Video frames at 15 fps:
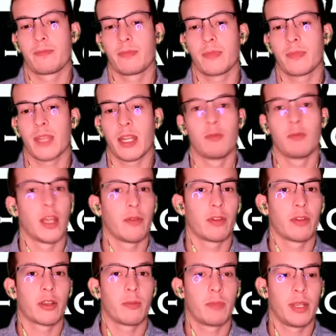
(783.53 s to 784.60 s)
that he would never
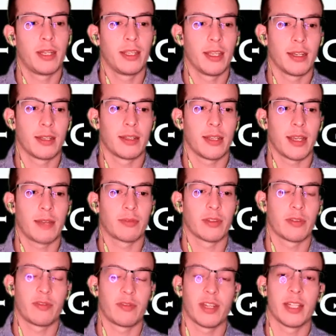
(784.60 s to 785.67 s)
compete again after the
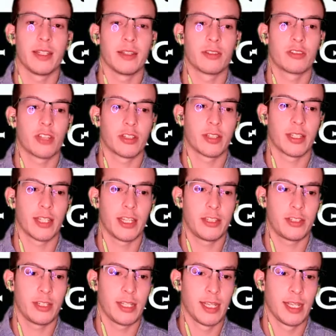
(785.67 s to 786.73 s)
fight against Justin
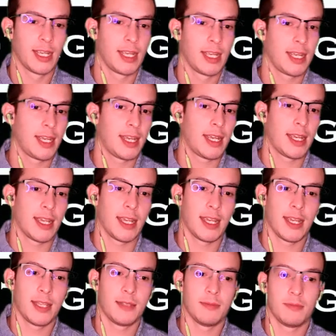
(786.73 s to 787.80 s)
Gaethje.
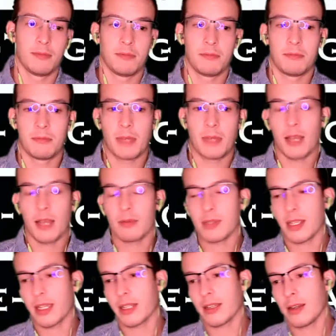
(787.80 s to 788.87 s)
And I was
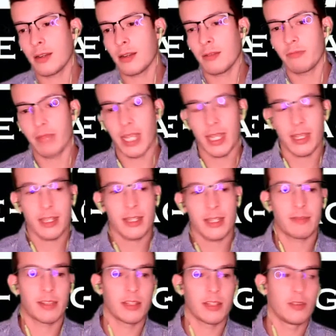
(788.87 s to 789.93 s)
like, oh man,
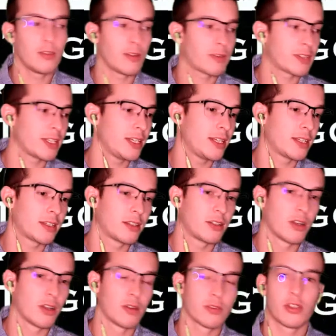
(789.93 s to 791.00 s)
if the UFC
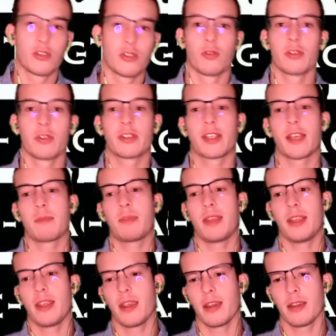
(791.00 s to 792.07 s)
goes to George St.
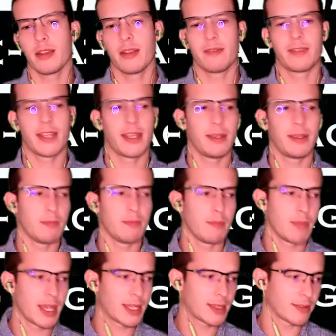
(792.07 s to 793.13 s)
Pierre, if they
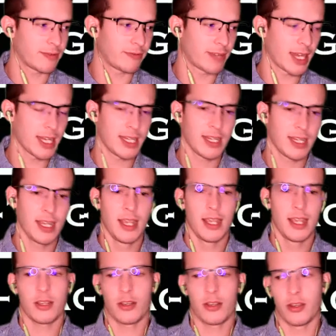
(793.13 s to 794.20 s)
make the fight,
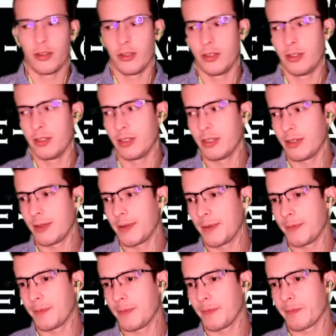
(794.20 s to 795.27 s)
could
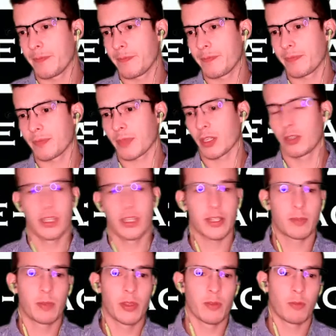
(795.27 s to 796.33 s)
this
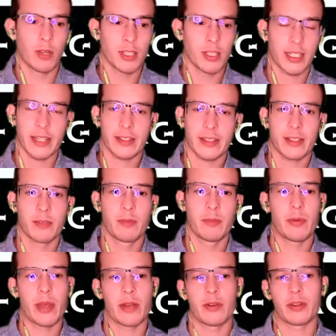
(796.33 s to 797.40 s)
be the one that gets Khabib
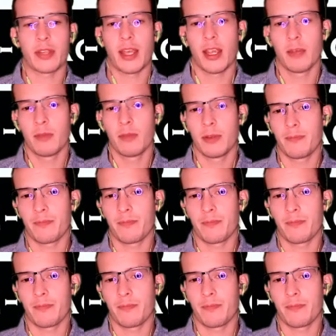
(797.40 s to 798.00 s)
out of retirement?